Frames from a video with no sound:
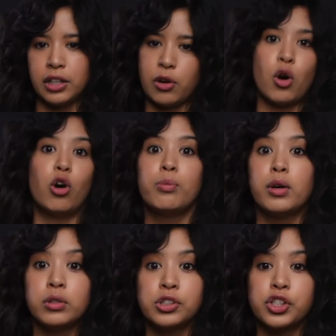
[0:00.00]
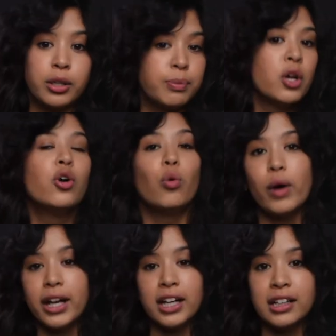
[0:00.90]
you know, home ownership,
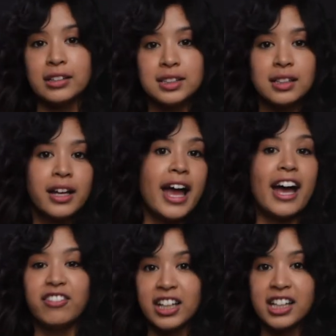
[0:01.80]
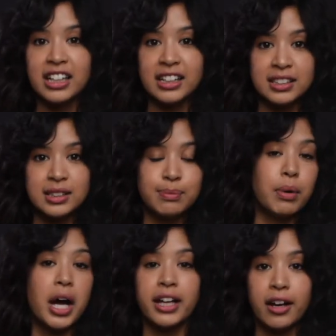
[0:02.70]
weddings, having kids,
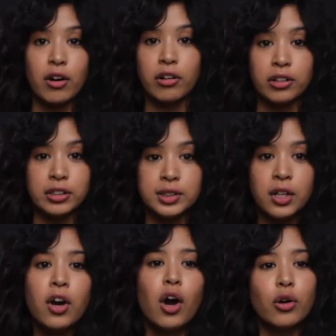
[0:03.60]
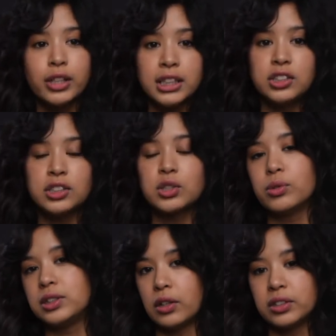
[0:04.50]
buying cars, are really just a
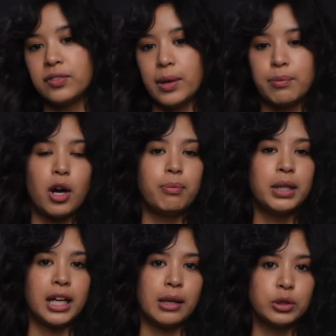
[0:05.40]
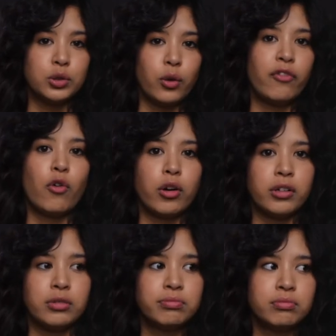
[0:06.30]
result of them not being able to
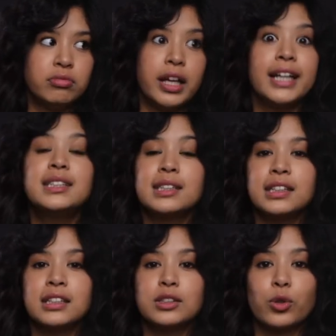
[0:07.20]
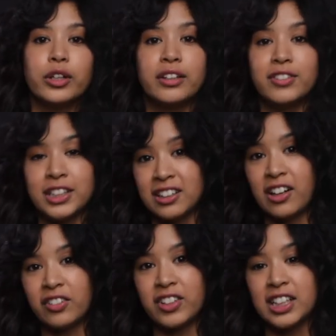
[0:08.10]
afford nice things or even in a
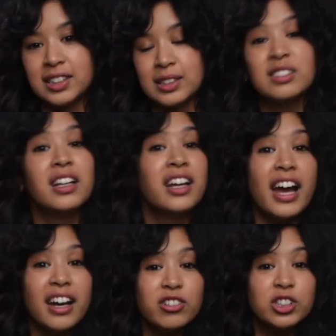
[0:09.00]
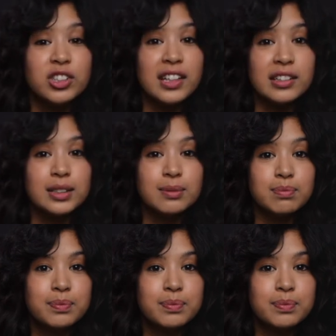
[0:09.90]
lot of cases, average things.